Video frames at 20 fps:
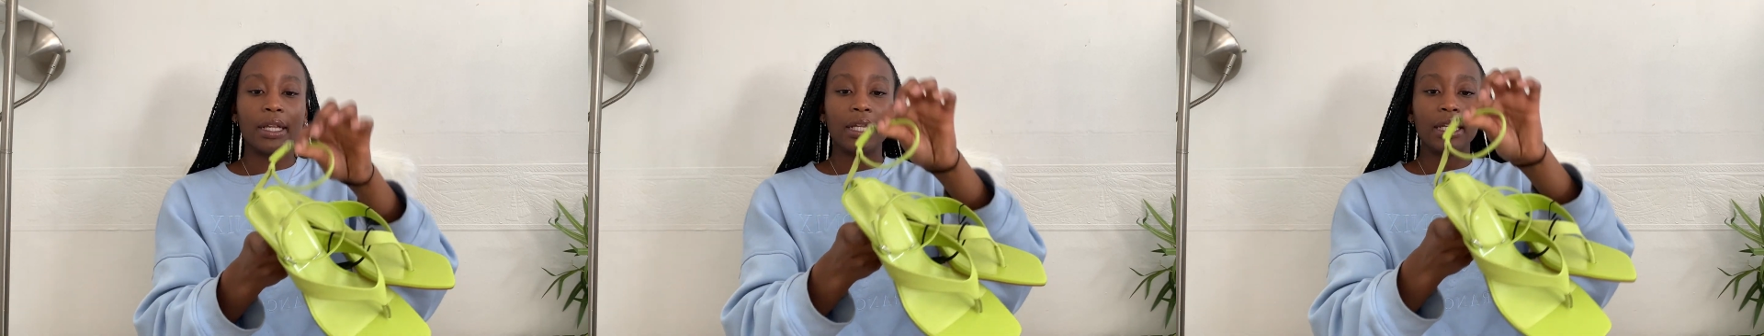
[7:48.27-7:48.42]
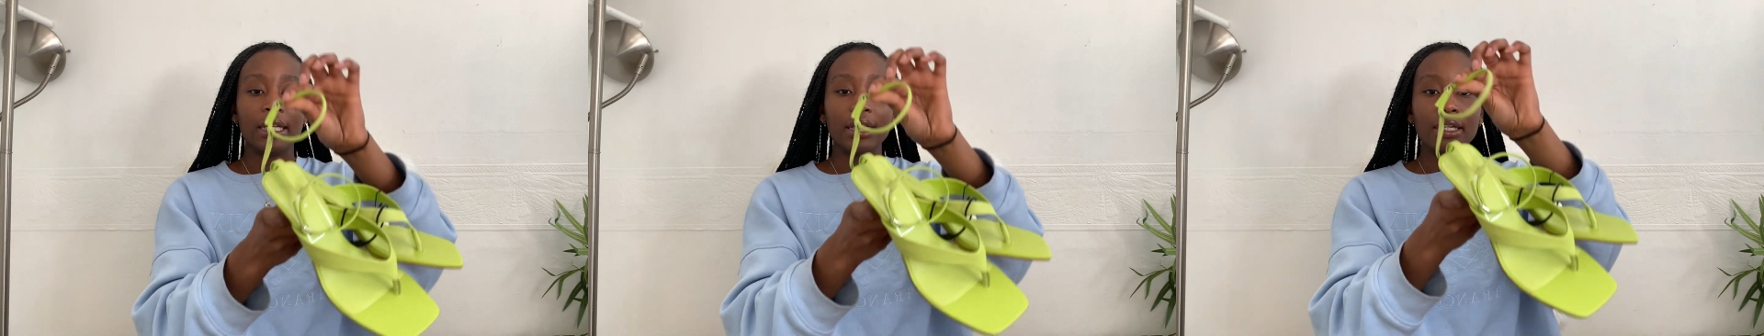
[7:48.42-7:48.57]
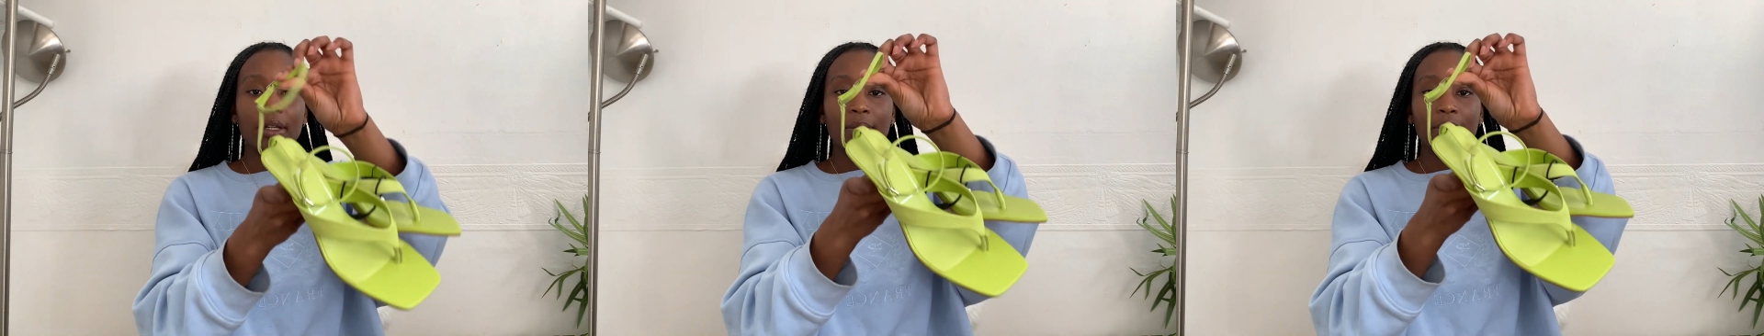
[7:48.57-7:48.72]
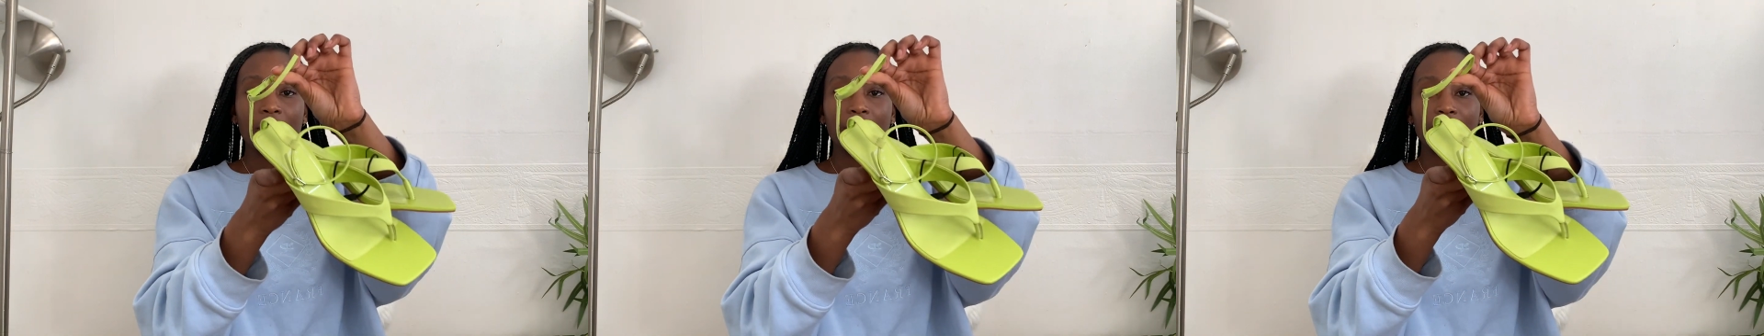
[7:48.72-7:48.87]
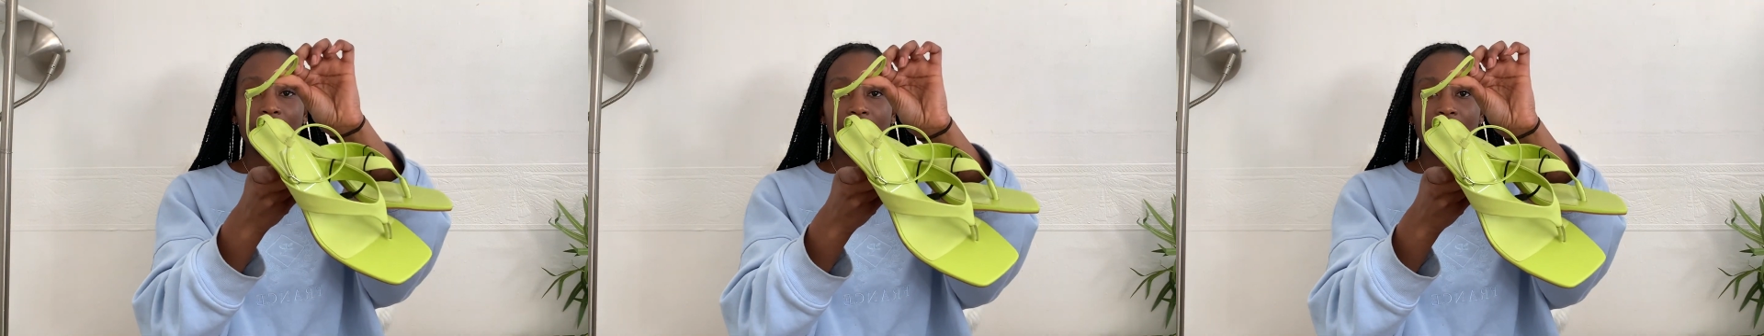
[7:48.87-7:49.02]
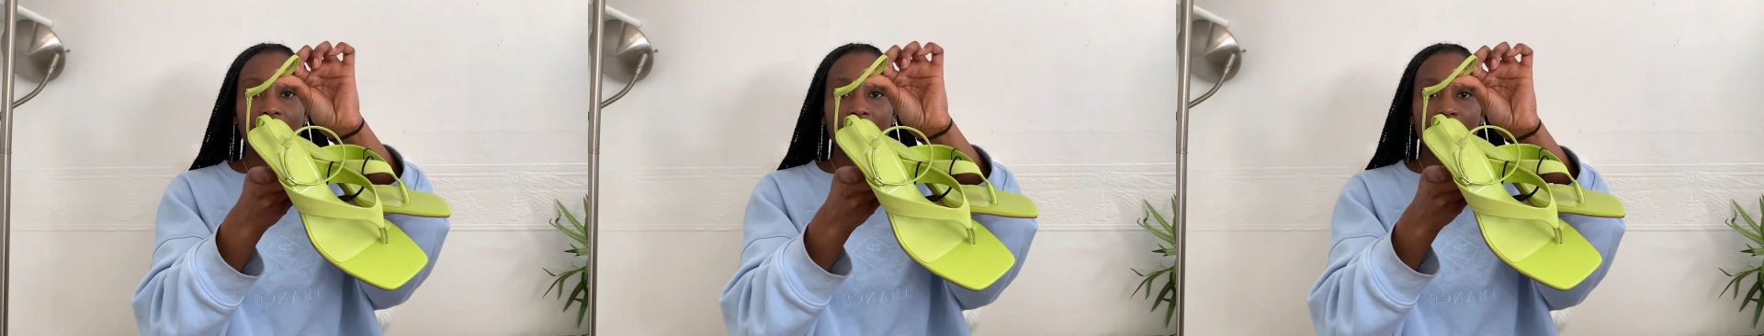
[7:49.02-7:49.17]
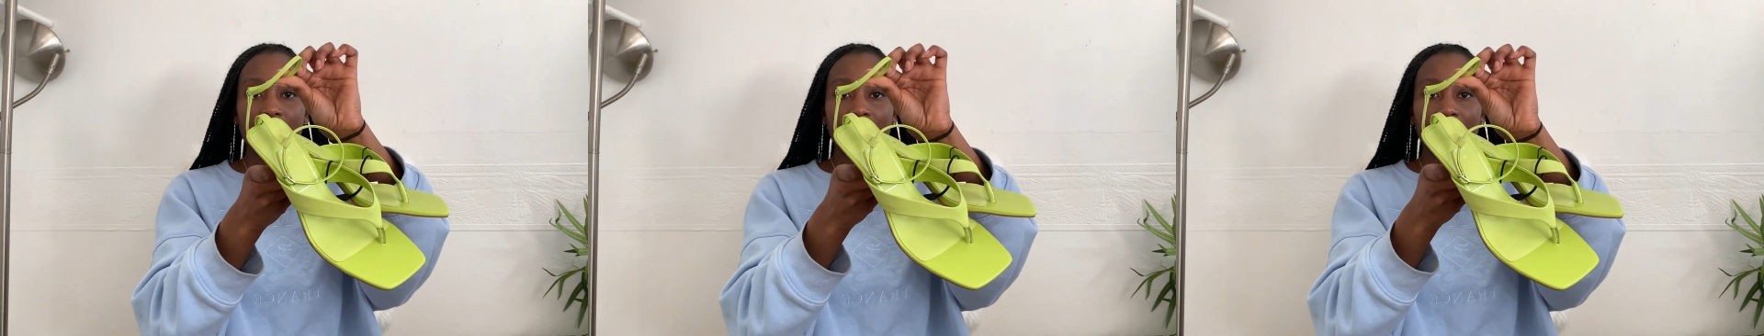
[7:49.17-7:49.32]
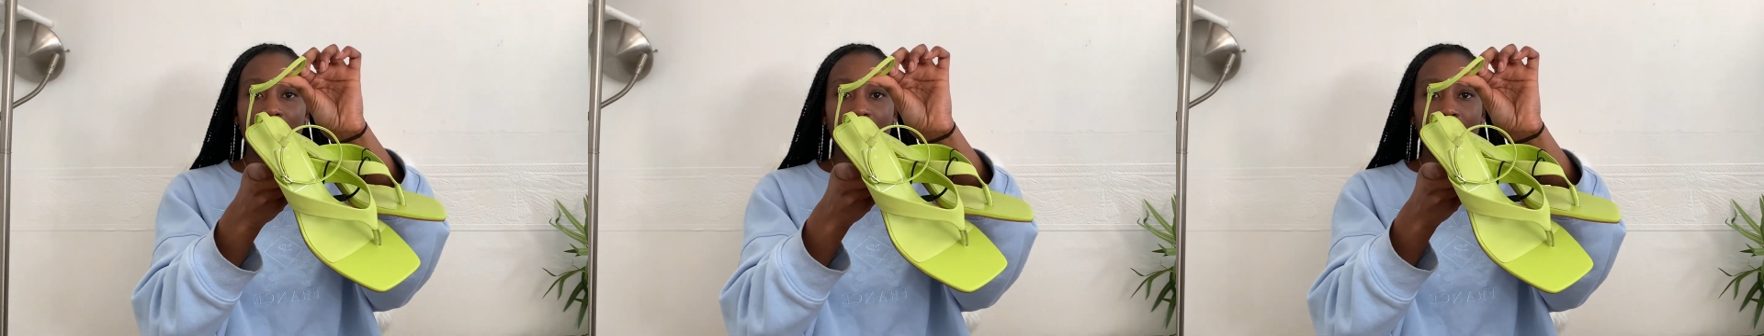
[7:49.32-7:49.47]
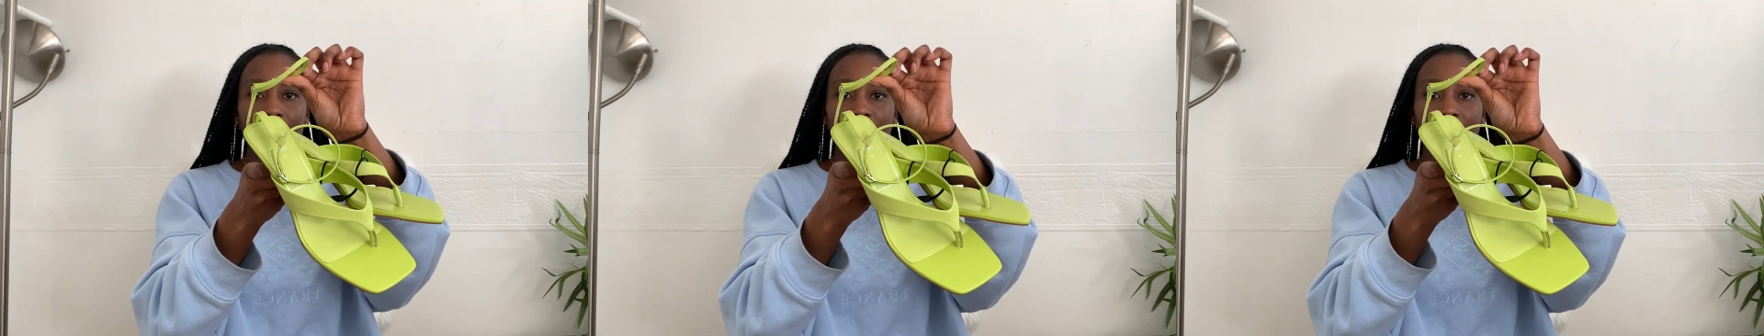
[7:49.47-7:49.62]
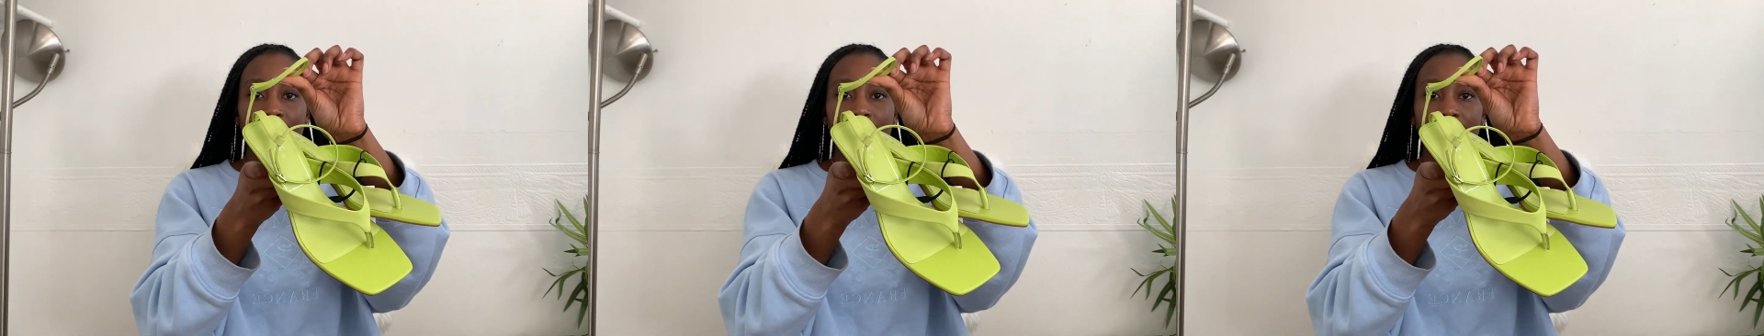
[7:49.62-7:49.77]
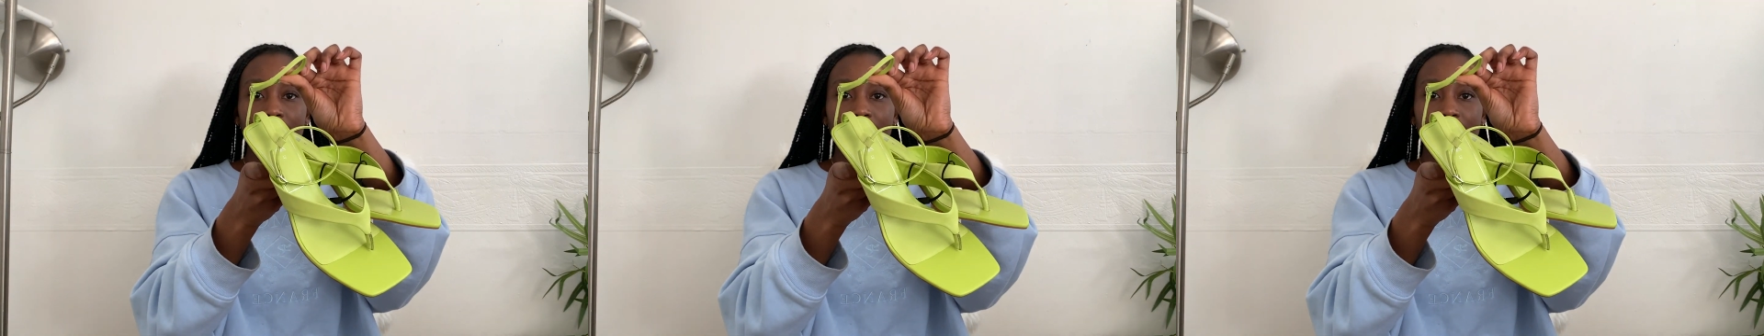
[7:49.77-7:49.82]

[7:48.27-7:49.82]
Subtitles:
little bit of a slim